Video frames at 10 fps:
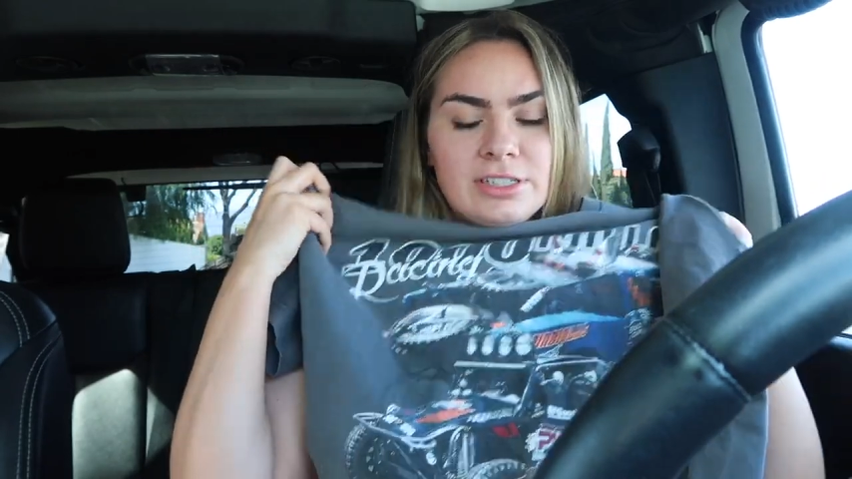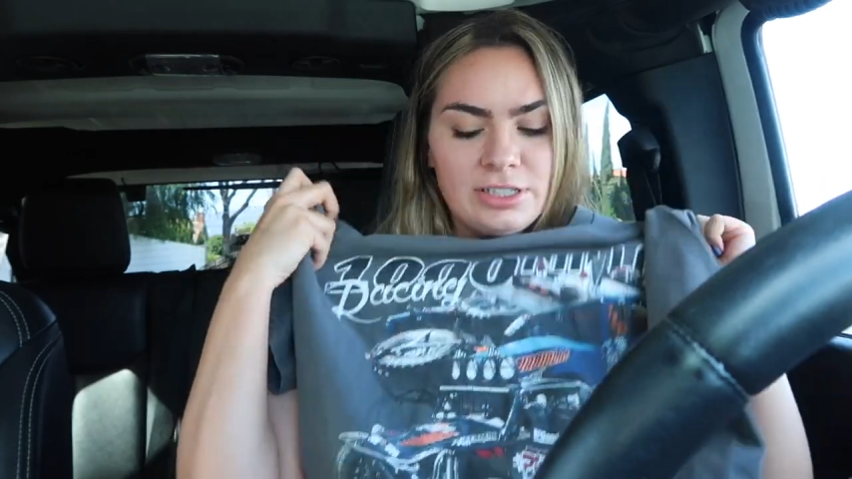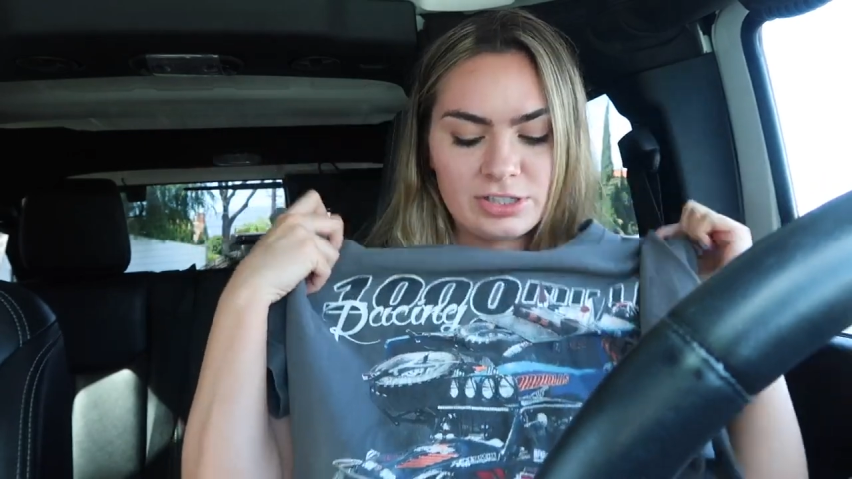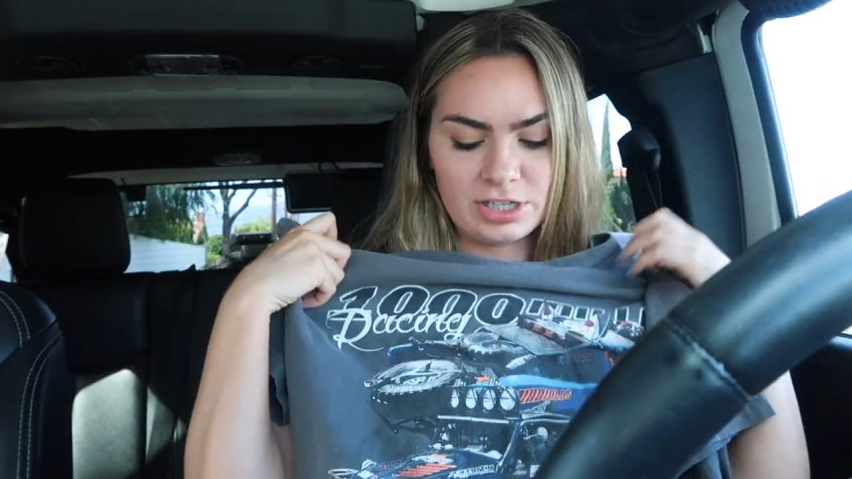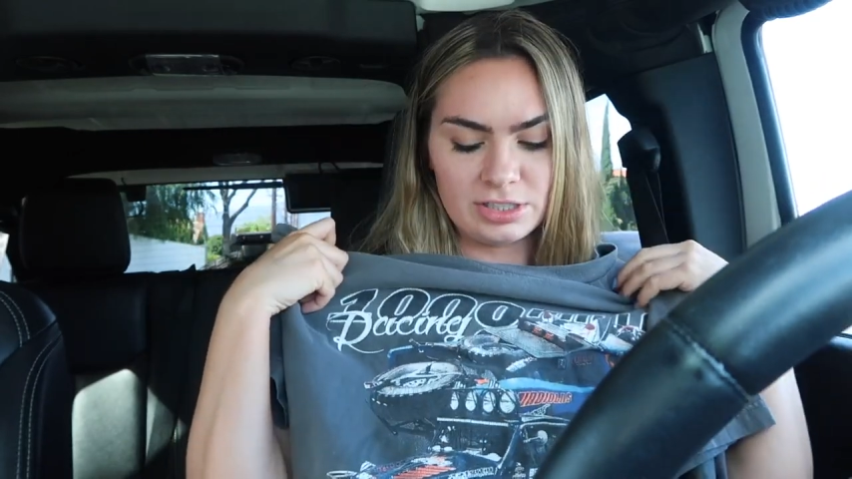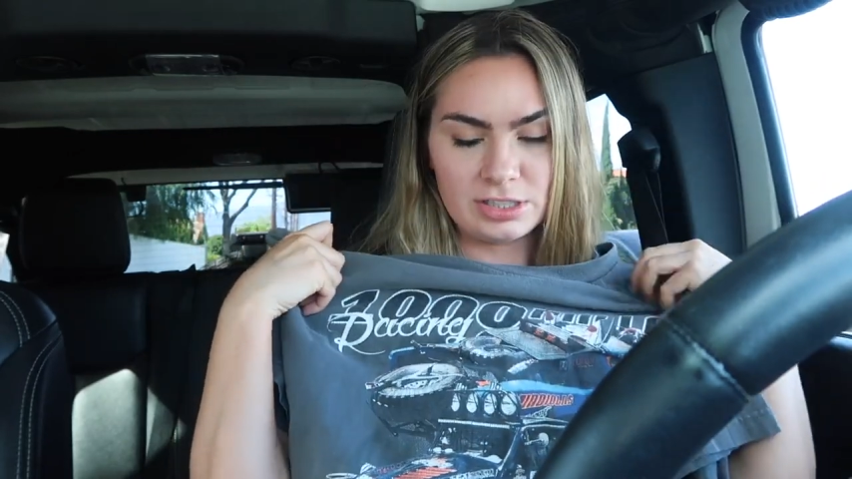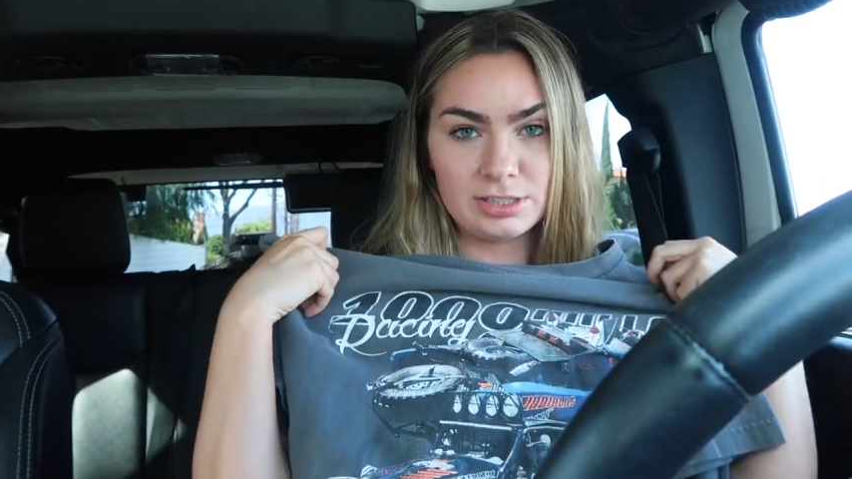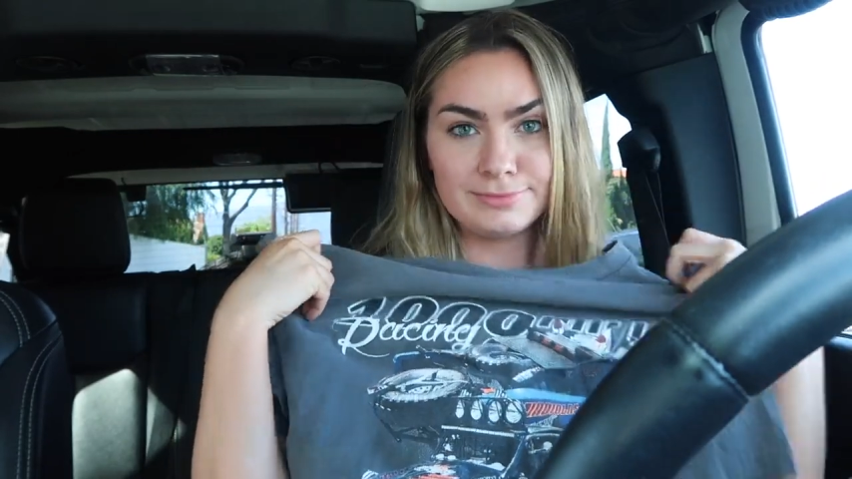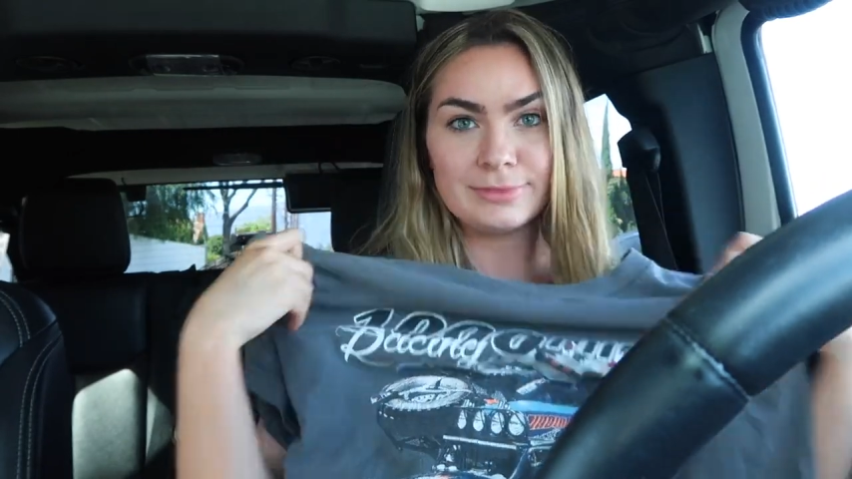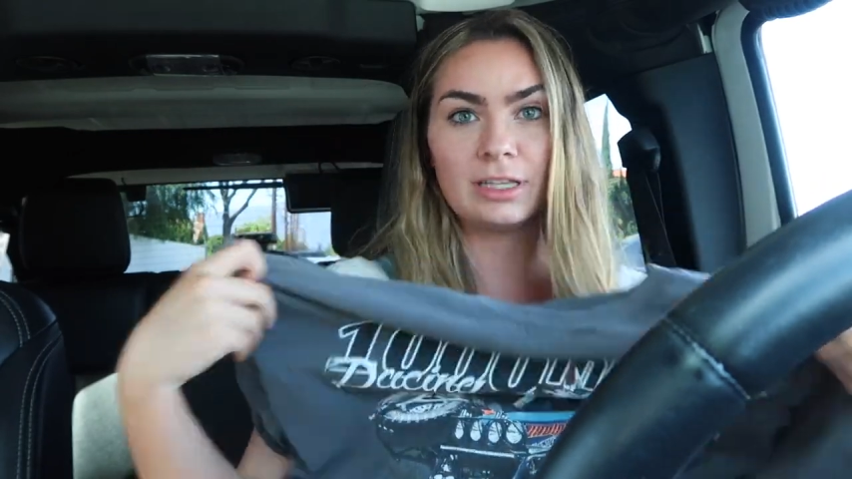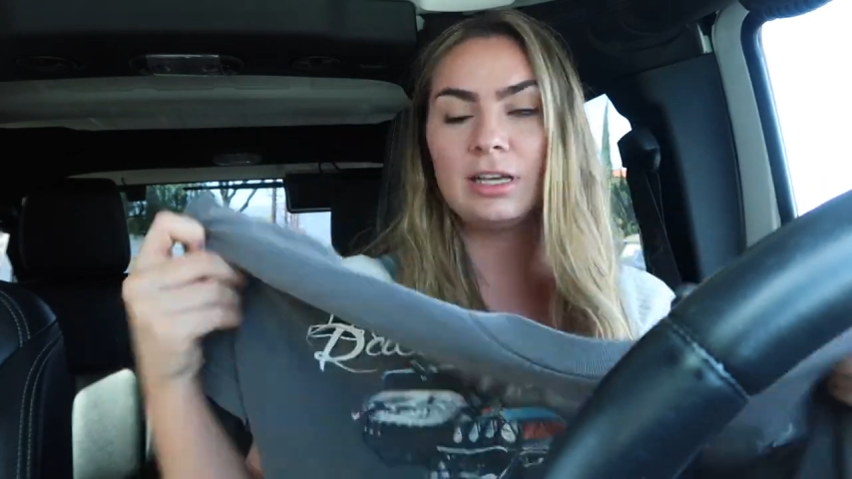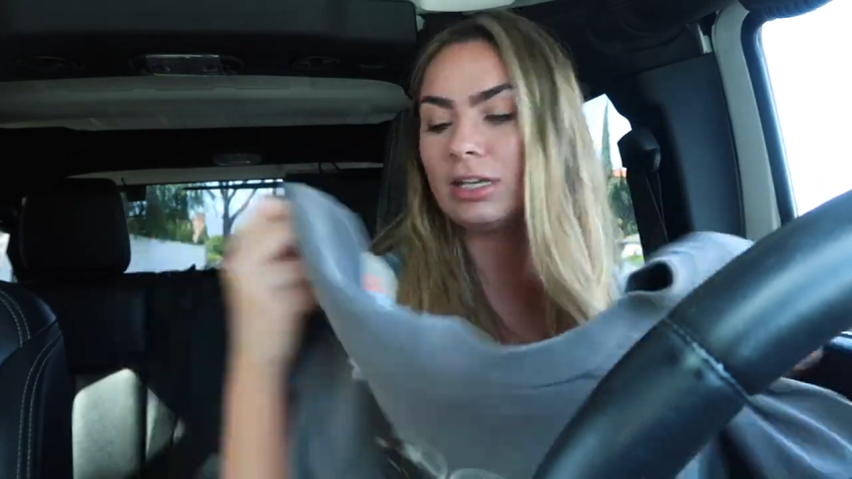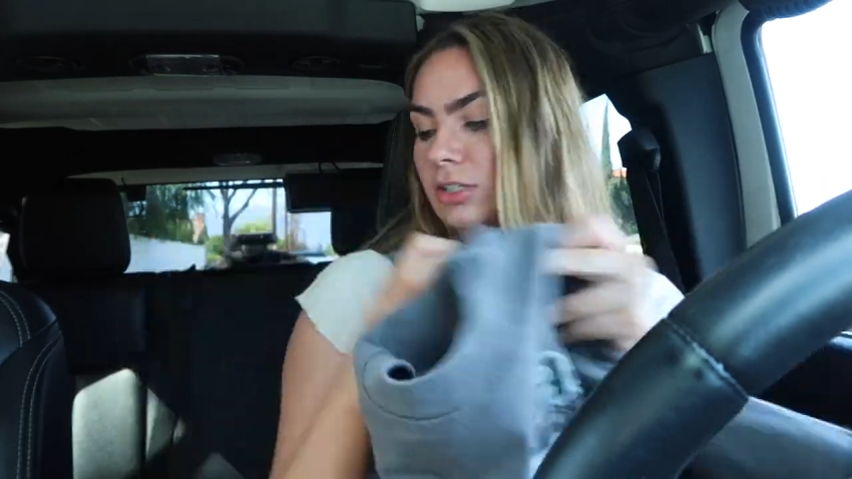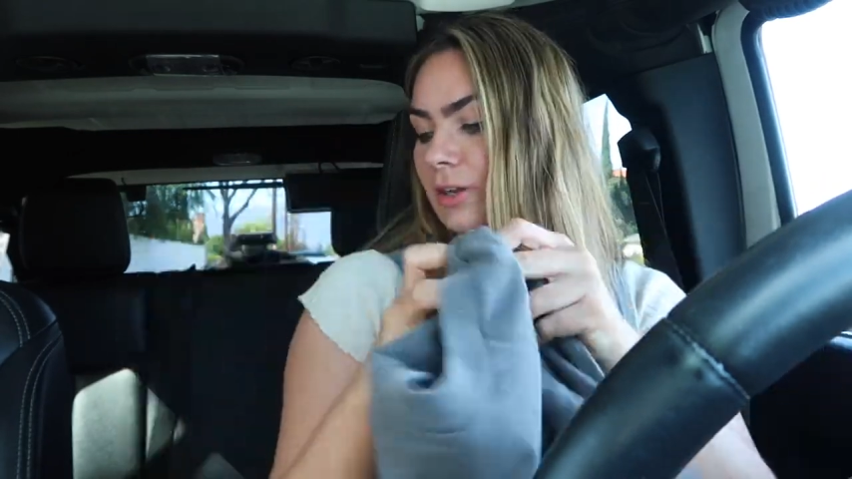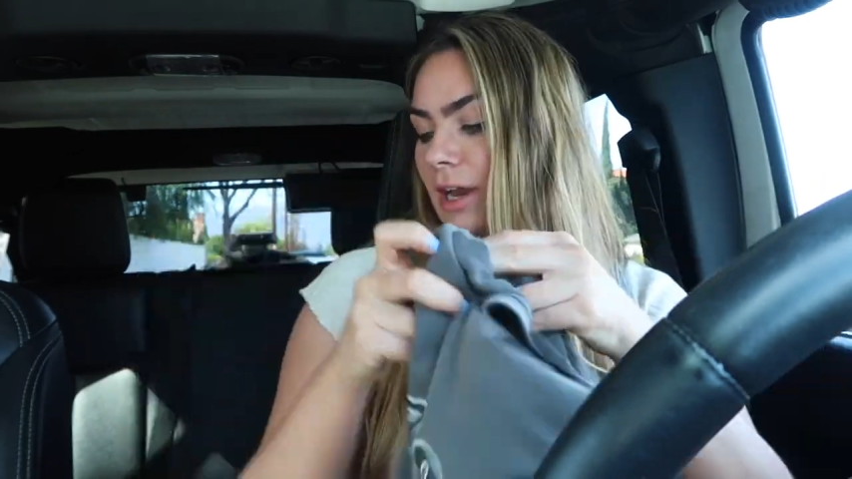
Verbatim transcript: a t-shirt. So I